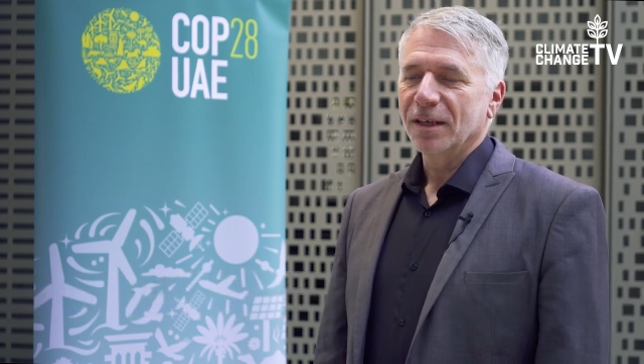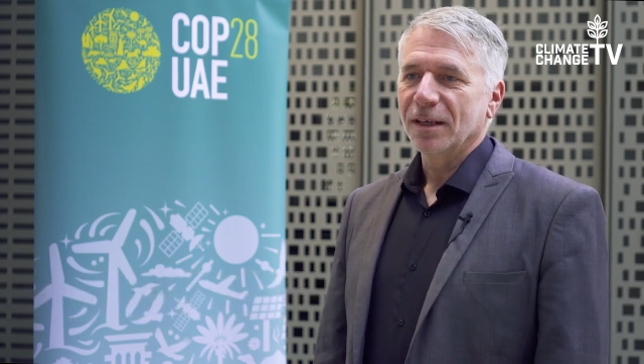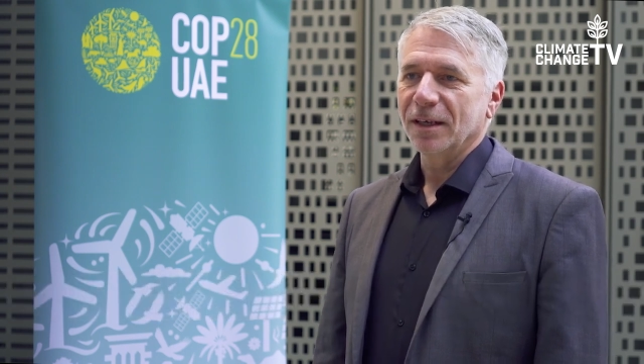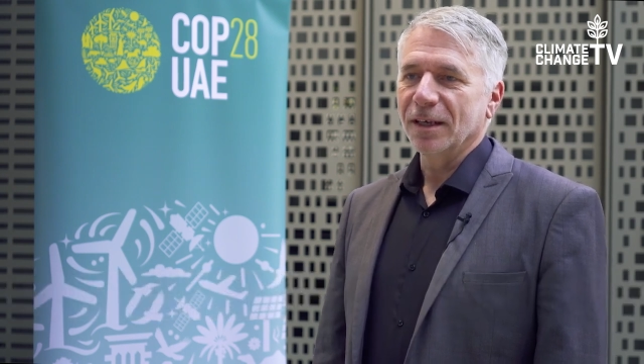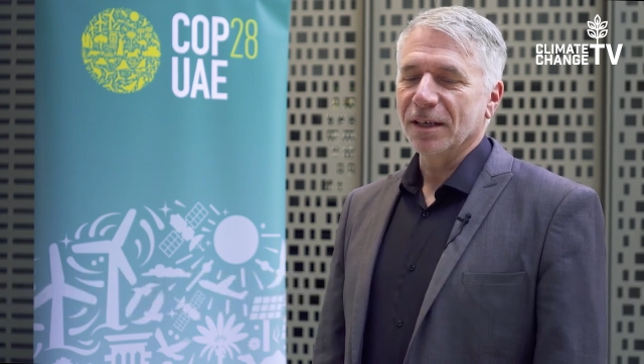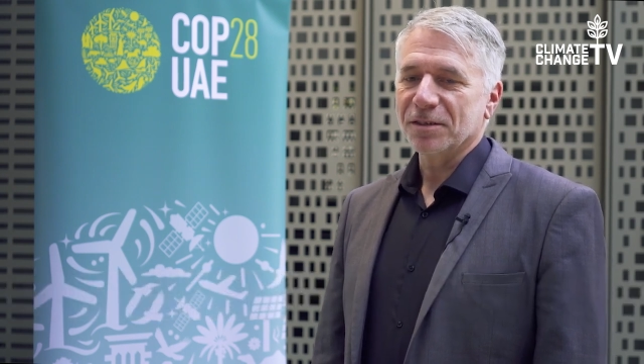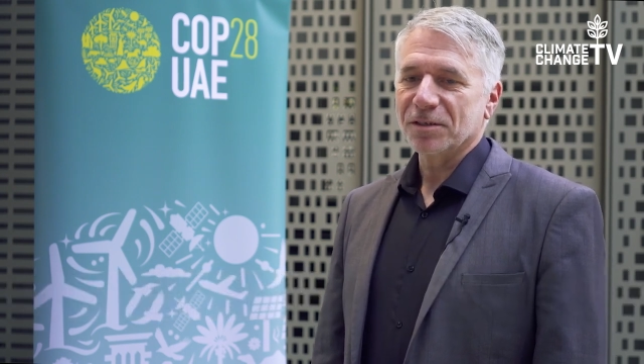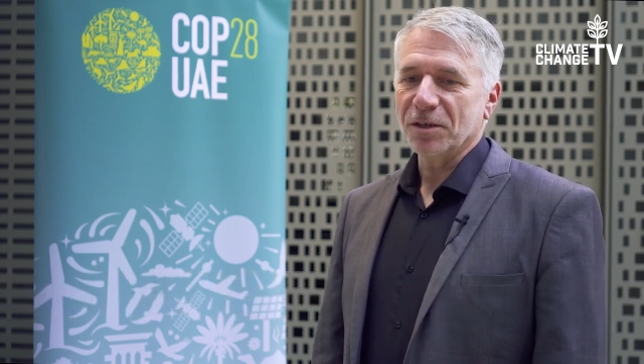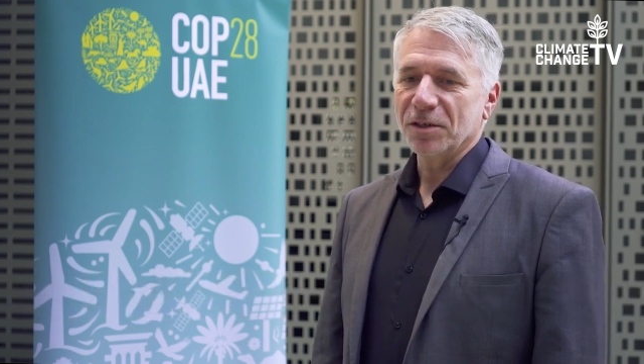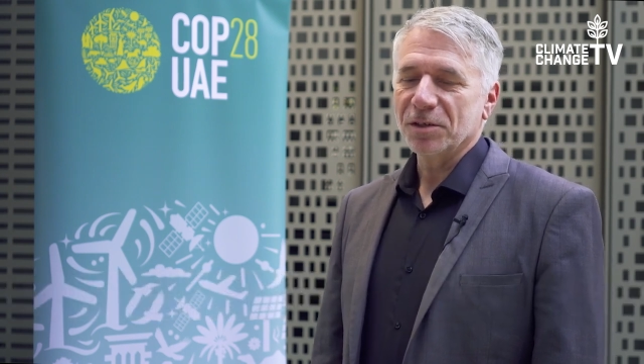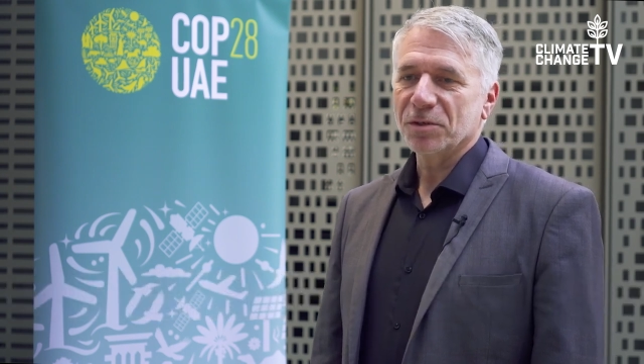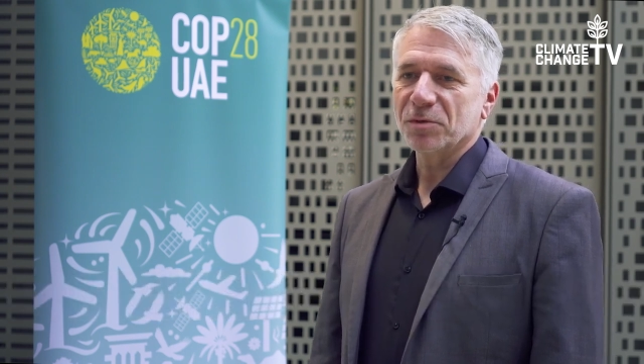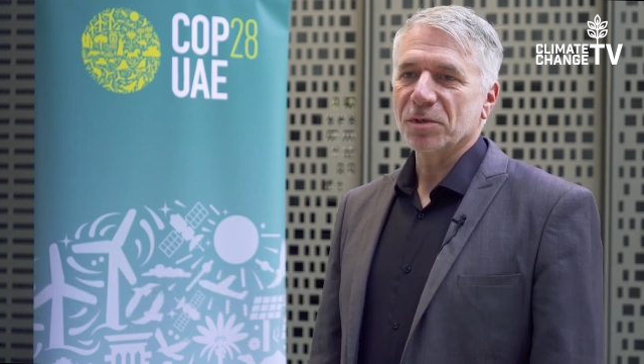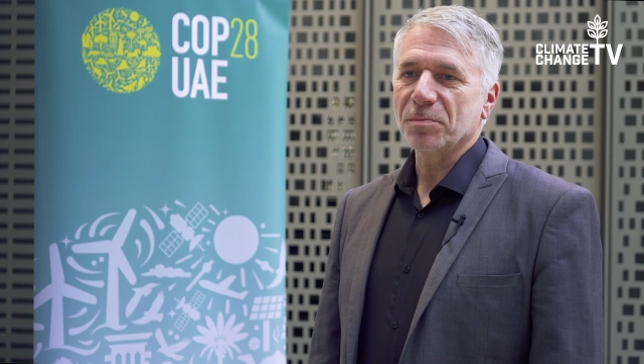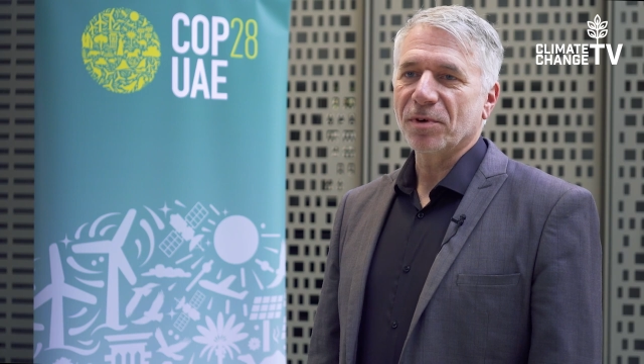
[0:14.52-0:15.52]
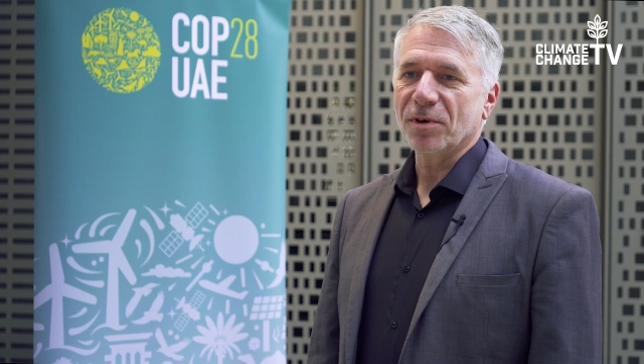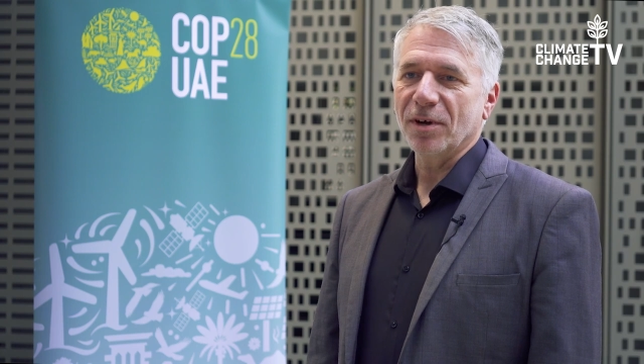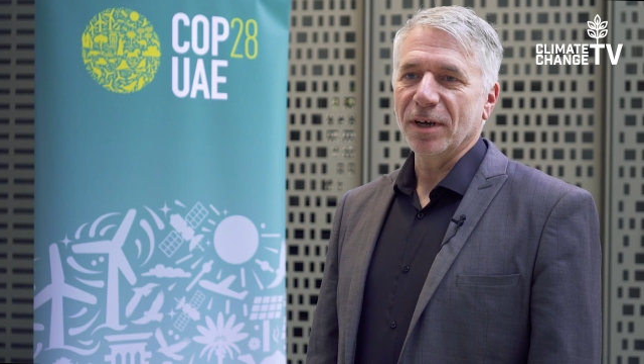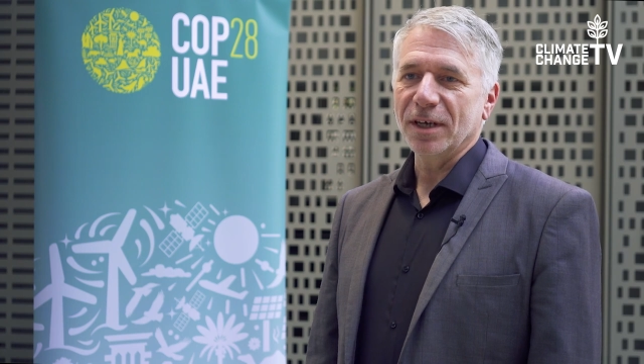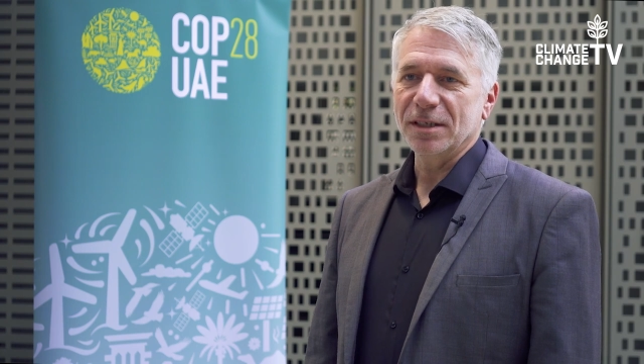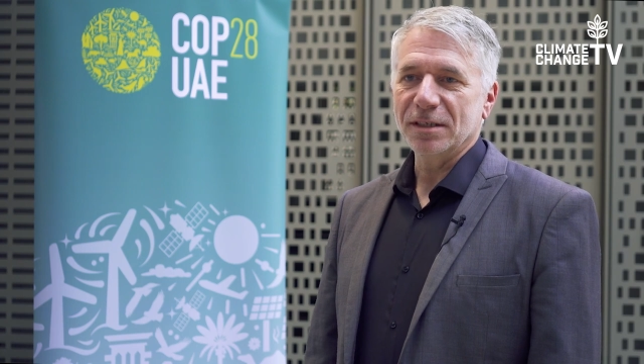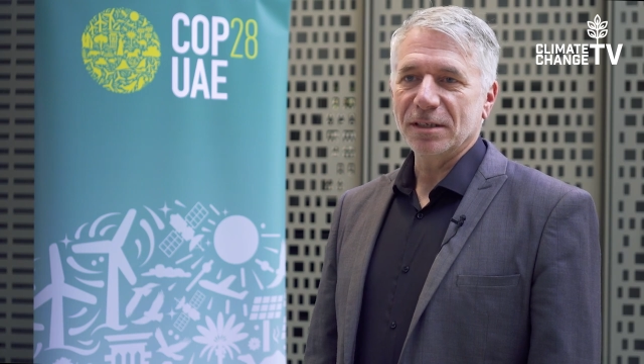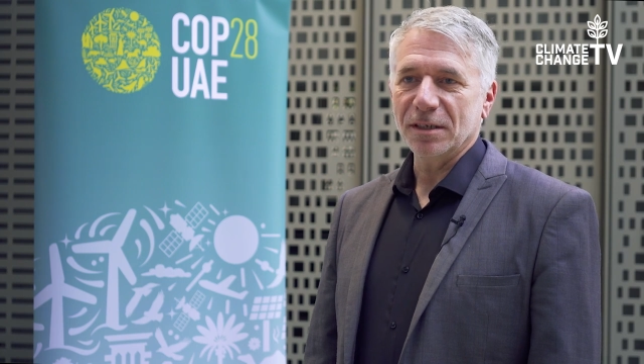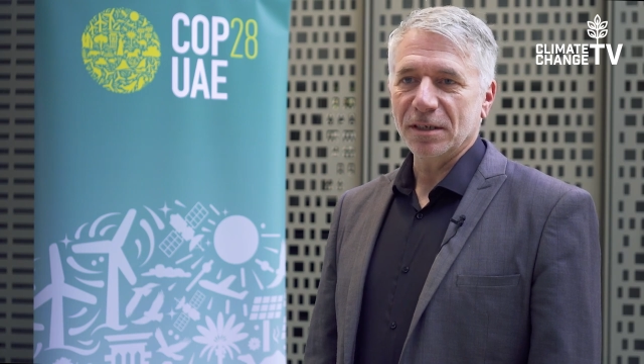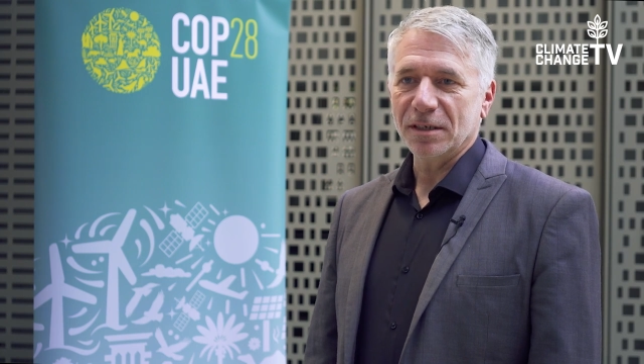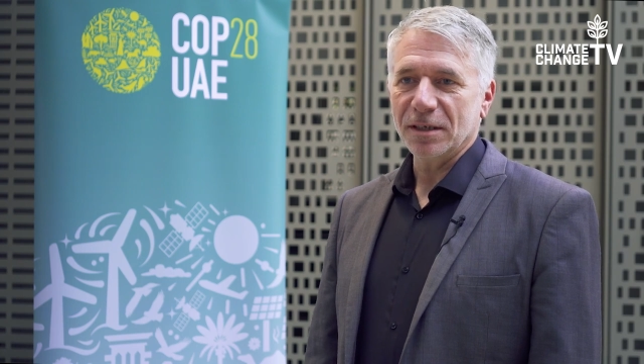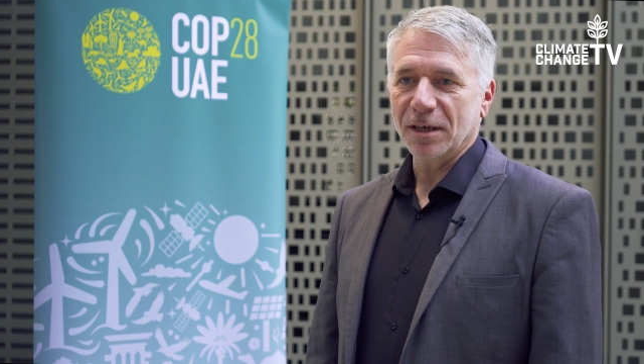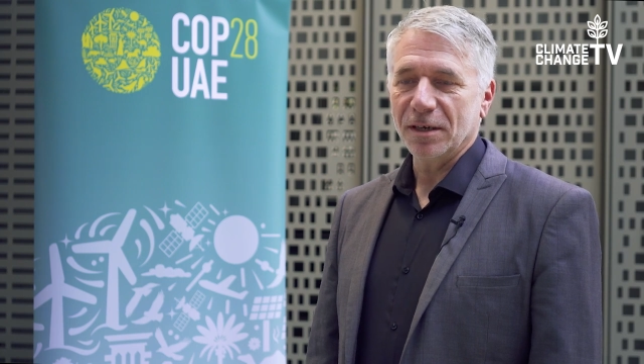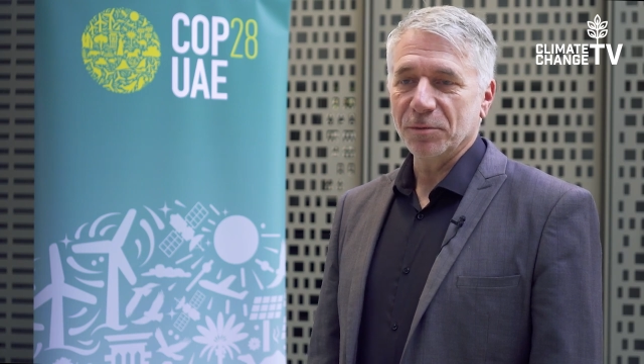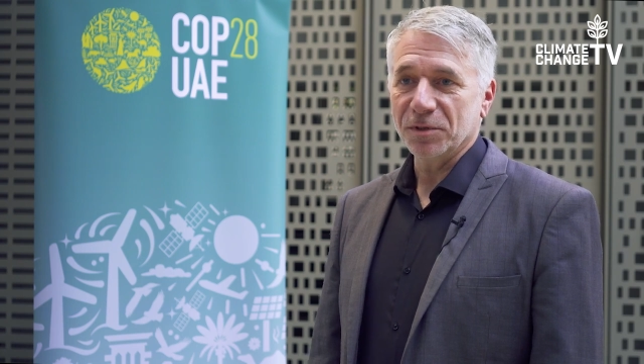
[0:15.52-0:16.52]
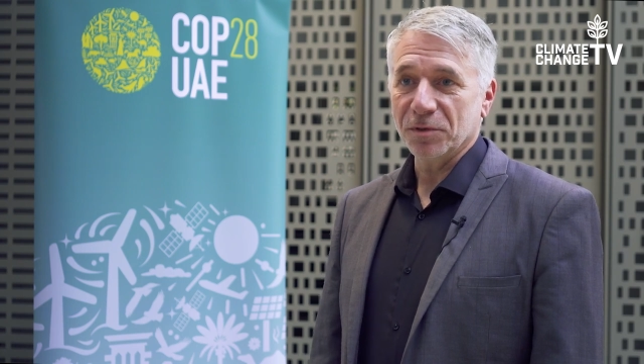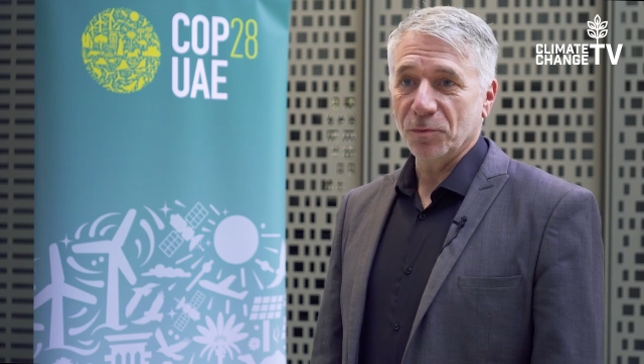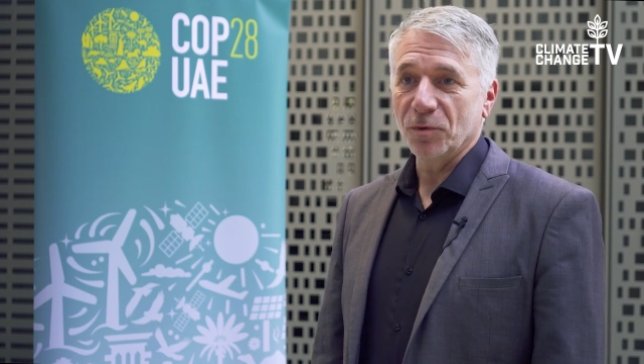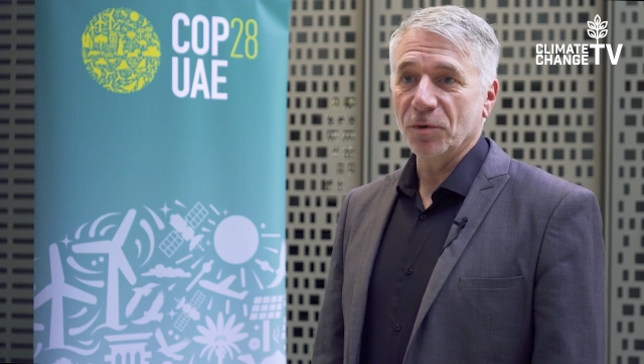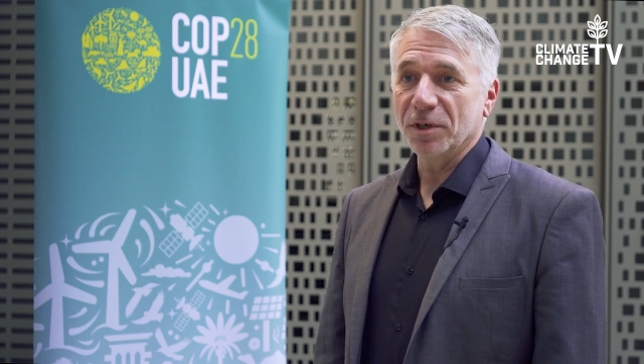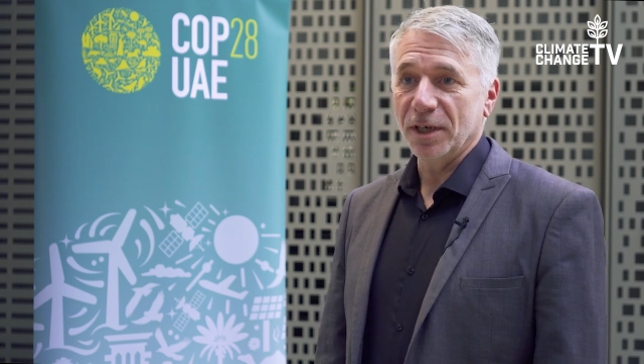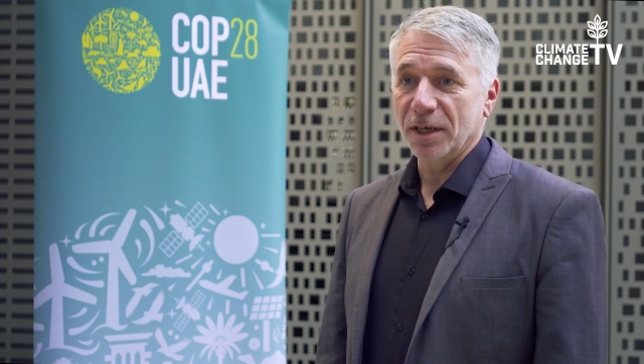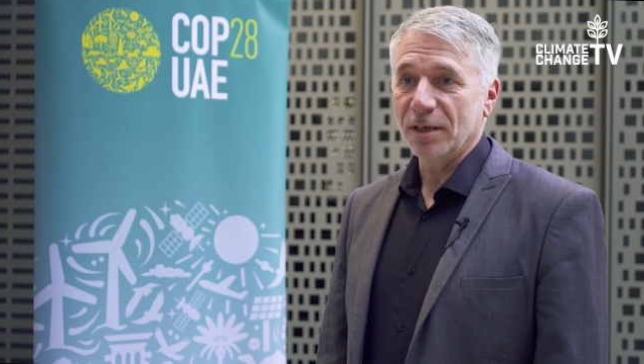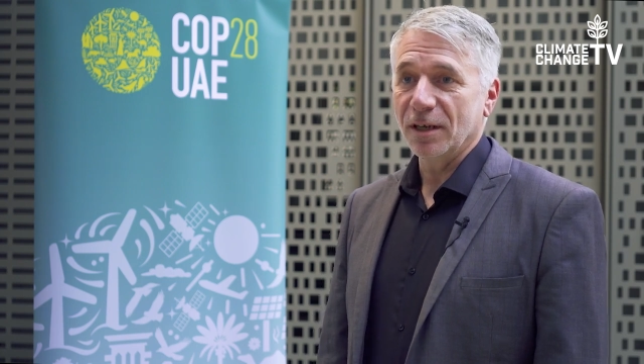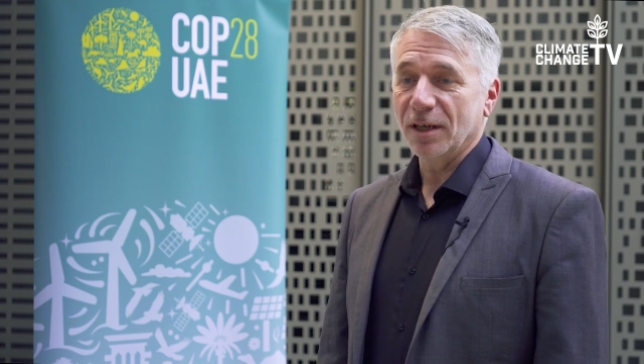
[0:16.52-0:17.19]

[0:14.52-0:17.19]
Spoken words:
Yes, so this was a prize that I was awarded,